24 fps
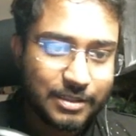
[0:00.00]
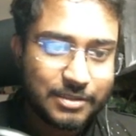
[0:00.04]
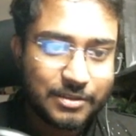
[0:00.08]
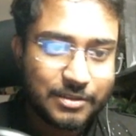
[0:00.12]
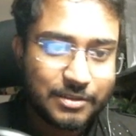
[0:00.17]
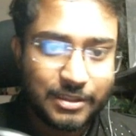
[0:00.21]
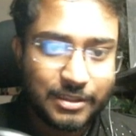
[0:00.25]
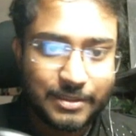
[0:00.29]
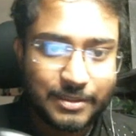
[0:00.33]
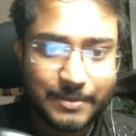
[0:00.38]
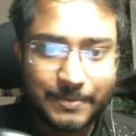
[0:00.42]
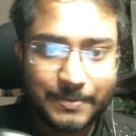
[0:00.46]

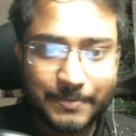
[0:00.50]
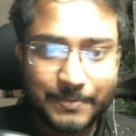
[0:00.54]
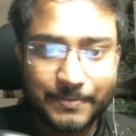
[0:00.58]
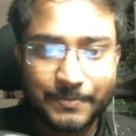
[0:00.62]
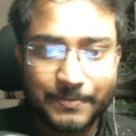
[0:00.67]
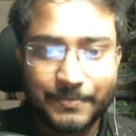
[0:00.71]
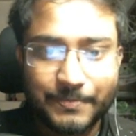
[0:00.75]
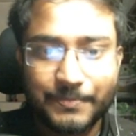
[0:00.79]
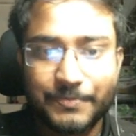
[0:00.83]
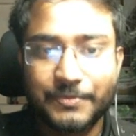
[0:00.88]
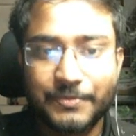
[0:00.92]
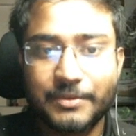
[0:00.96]
see.
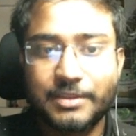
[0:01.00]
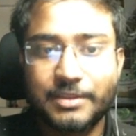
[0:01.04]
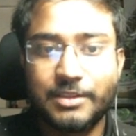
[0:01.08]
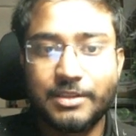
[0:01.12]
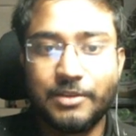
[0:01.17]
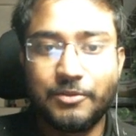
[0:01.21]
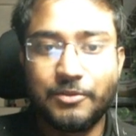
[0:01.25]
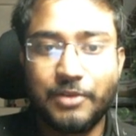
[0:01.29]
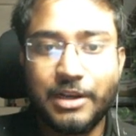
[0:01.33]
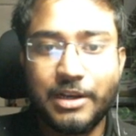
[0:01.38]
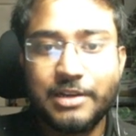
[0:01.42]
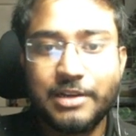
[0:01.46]
So
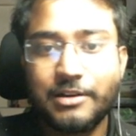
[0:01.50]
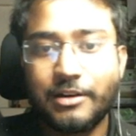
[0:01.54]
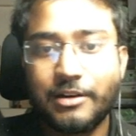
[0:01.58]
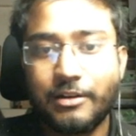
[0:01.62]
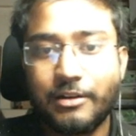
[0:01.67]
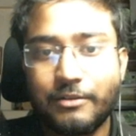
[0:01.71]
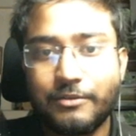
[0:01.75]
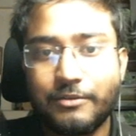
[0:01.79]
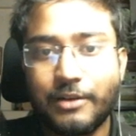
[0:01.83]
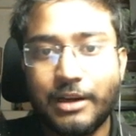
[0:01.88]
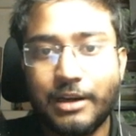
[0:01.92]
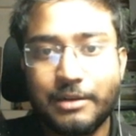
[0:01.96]
render our
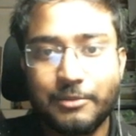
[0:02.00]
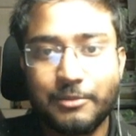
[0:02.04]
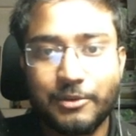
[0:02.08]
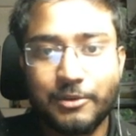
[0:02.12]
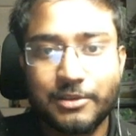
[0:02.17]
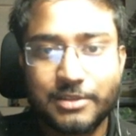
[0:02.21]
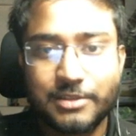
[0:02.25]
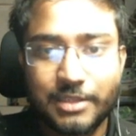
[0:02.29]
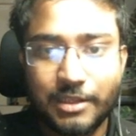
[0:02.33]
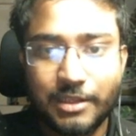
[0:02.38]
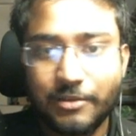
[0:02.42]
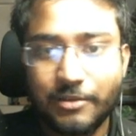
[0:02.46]

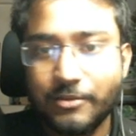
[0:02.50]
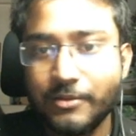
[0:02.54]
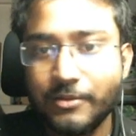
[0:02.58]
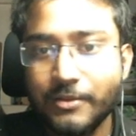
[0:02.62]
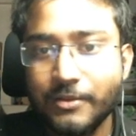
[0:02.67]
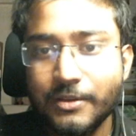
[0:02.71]
fireballs now